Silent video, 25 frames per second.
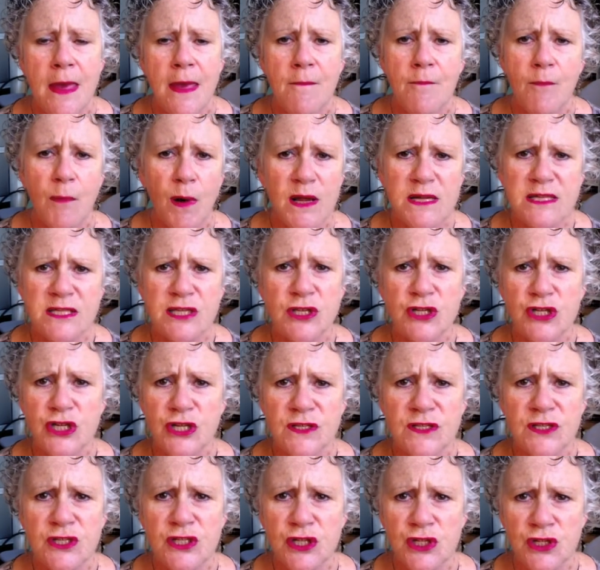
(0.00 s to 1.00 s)
My
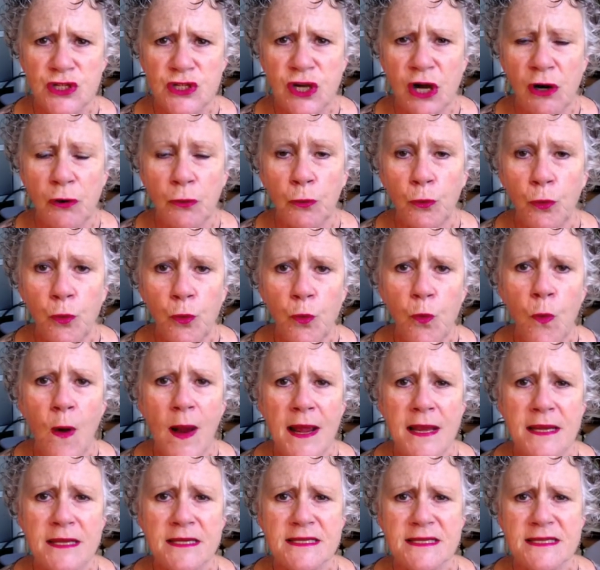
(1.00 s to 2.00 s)
suggestions are
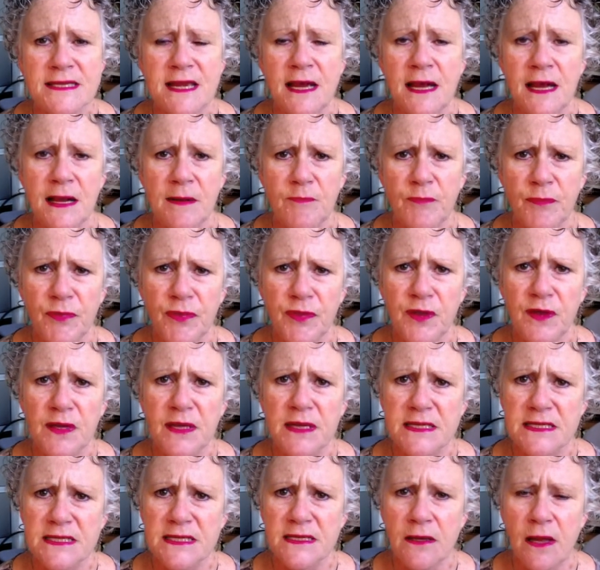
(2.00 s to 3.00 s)
always
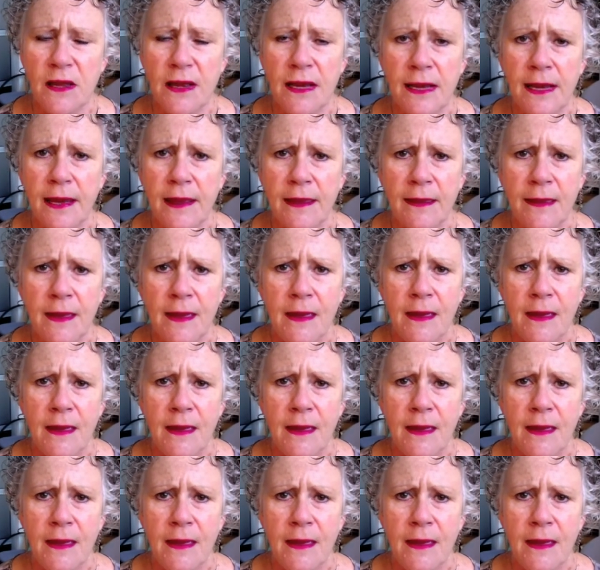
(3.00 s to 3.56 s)
things like,